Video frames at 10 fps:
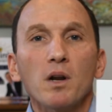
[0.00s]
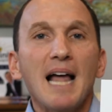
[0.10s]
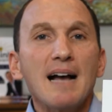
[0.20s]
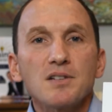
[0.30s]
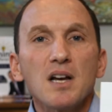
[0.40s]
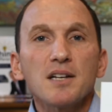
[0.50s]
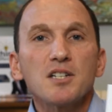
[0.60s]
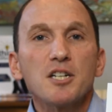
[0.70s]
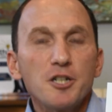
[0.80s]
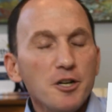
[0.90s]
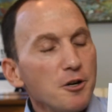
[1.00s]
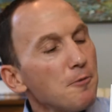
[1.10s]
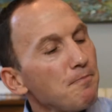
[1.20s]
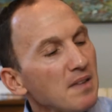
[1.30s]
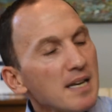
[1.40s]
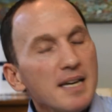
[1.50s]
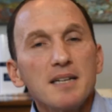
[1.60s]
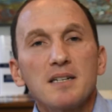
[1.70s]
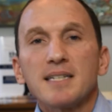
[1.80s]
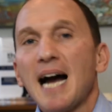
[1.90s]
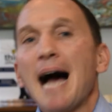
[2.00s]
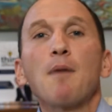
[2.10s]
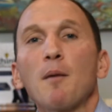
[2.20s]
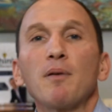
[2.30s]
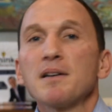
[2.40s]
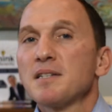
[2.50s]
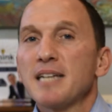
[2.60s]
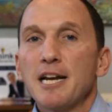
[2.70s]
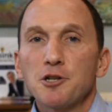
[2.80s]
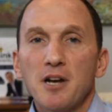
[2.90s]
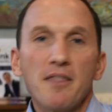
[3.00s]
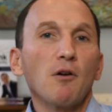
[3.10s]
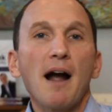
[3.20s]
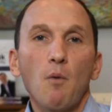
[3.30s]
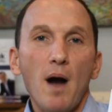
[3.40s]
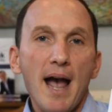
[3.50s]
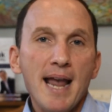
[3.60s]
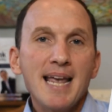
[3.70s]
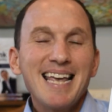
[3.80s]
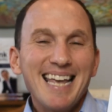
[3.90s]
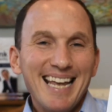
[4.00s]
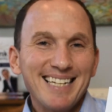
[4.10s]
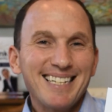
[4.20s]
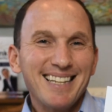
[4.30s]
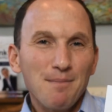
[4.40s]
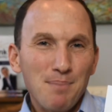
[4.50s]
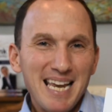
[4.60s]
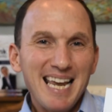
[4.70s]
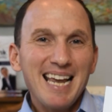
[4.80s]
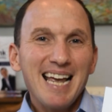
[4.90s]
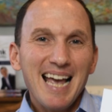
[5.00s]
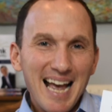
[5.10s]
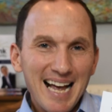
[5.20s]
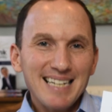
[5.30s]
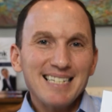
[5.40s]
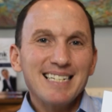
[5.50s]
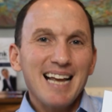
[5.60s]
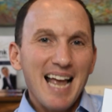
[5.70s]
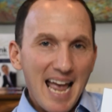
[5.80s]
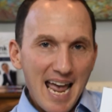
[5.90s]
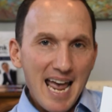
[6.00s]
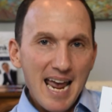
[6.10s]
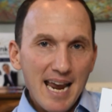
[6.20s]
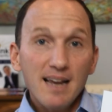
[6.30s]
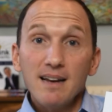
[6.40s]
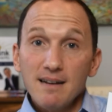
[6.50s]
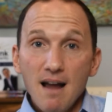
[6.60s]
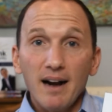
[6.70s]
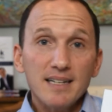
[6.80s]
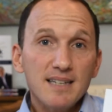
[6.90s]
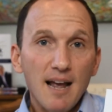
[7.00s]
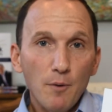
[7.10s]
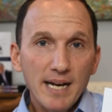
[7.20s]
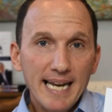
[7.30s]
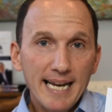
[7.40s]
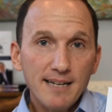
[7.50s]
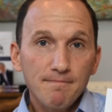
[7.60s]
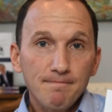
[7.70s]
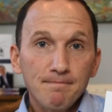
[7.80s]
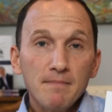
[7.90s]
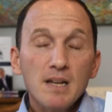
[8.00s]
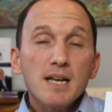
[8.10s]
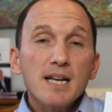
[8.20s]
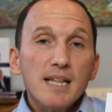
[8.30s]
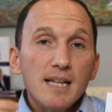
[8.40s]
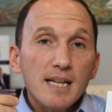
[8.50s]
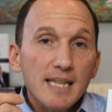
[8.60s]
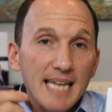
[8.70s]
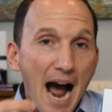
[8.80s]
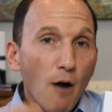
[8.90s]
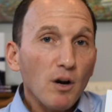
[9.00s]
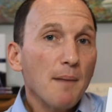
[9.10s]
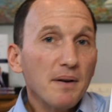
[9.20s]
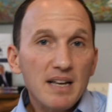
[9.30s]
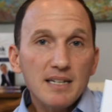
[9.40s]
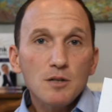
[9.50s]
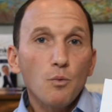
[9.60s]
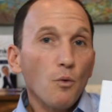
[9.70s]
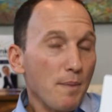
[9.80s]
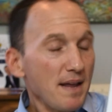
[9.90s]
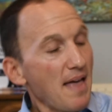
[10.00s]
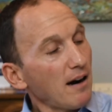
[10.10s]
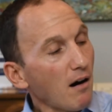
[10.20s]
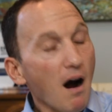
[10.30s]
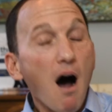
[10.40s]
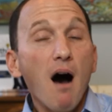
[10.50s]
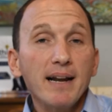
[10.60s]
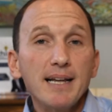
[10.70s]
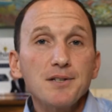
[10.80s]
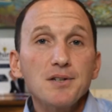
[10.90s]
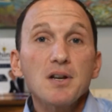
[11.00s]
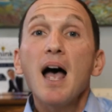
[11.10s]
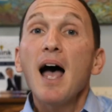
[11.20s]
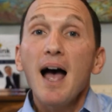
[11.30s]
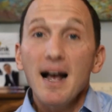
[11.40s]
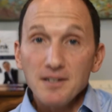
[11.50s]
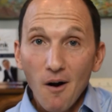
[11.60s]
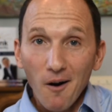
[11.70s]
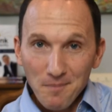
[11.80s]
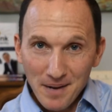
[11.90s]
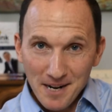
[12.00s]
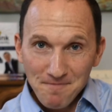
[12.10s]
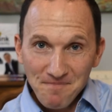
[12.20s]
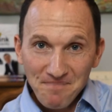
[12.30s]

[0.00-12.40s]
allows us to do is to time our presentation in the right way into the PSA nuggets that we need. The outcome of this will be that our audience has a heartbeat.